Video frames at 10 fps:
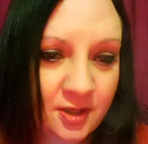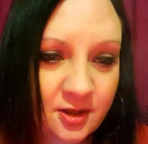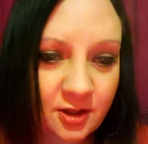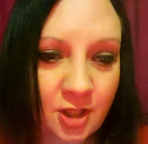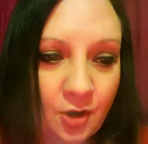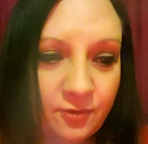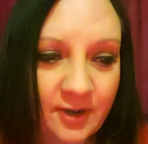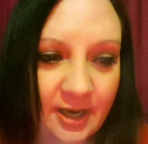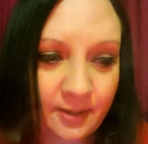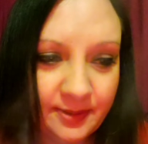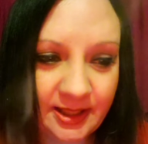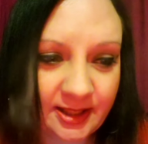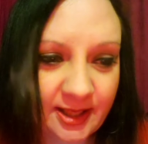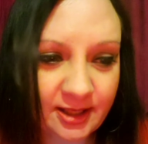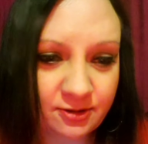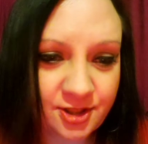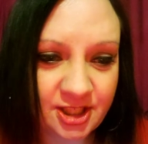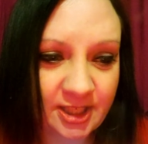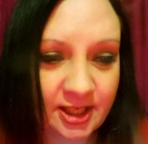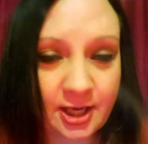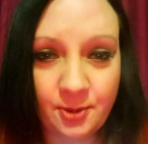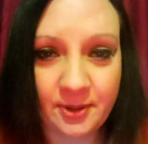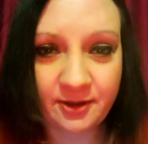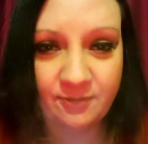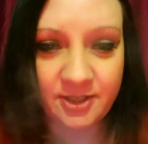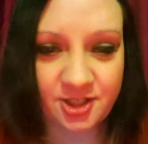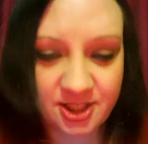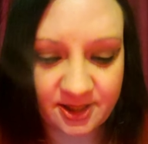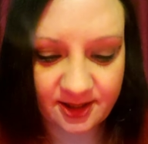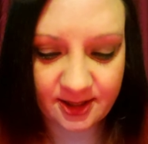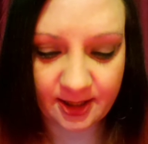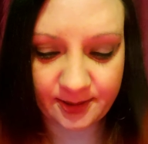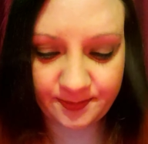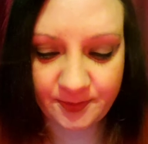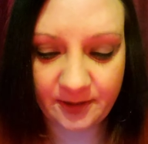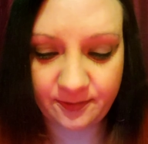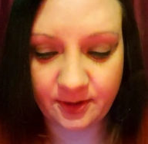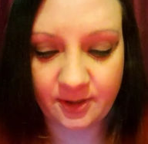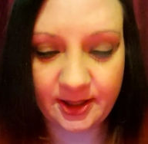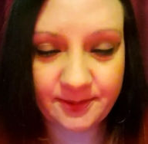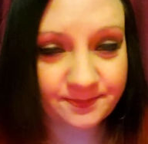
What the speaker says: Low vibing energy. I hope I can finish this in time. If not,